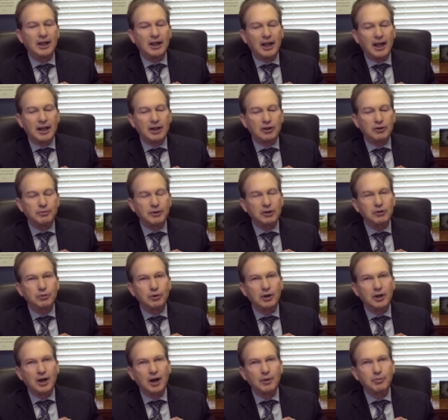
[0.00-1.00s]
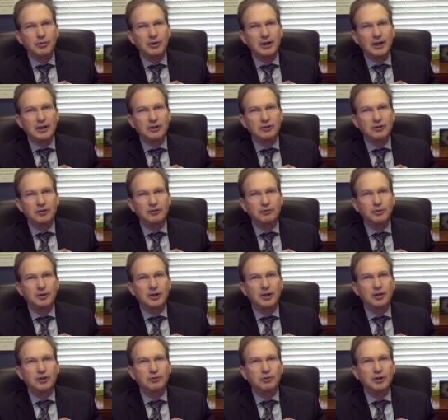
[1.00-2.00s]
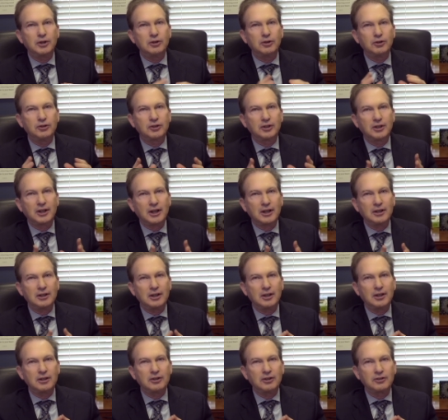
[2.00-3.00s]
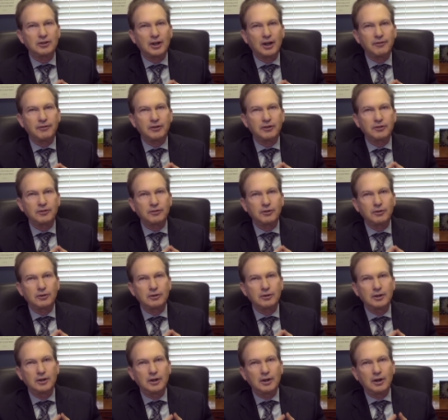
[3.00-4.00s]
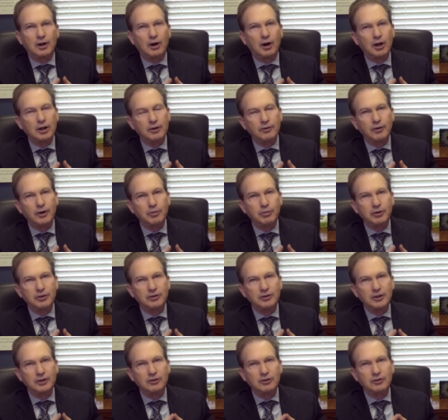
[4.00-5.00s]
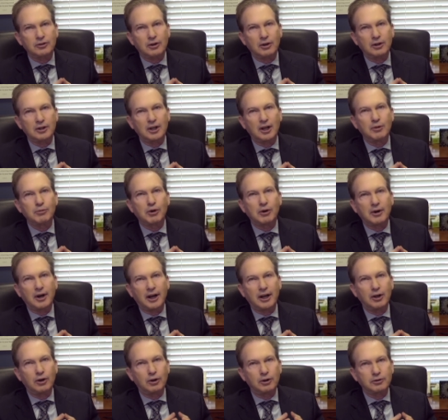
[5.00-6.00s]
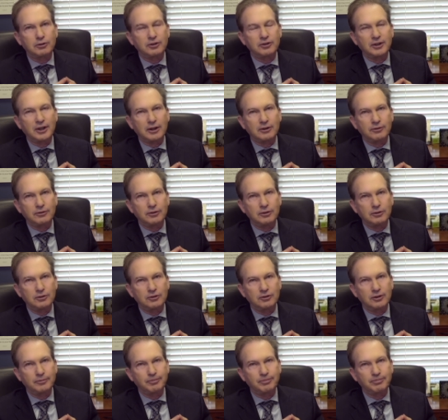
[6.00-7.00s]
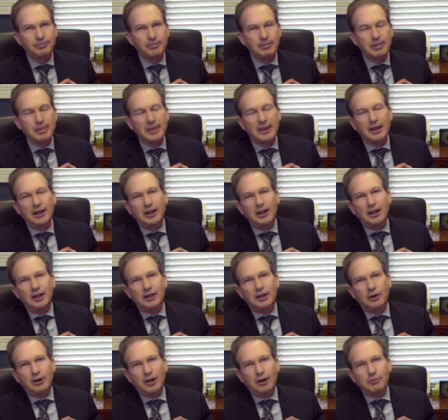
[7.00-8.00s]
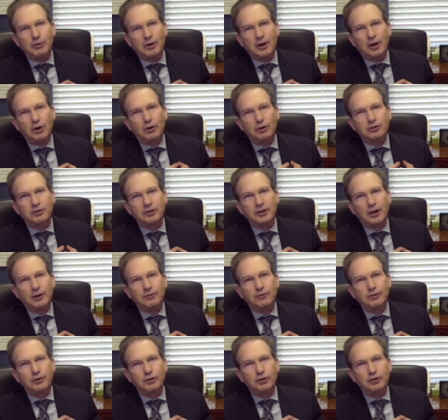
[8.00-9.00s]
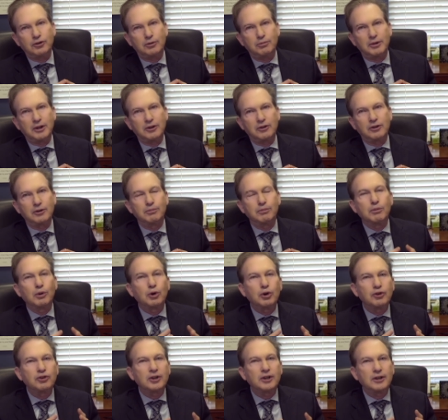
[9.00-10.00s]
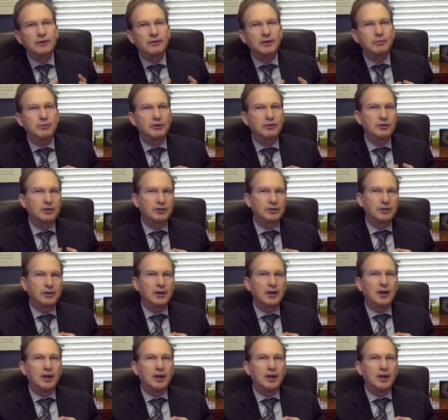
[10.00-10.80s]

And it's much more comprehensive because we use a technique in this office for all of our procedures called MRI ultrasound fusion. Now, MRI ultrasound fusion means the merging of images.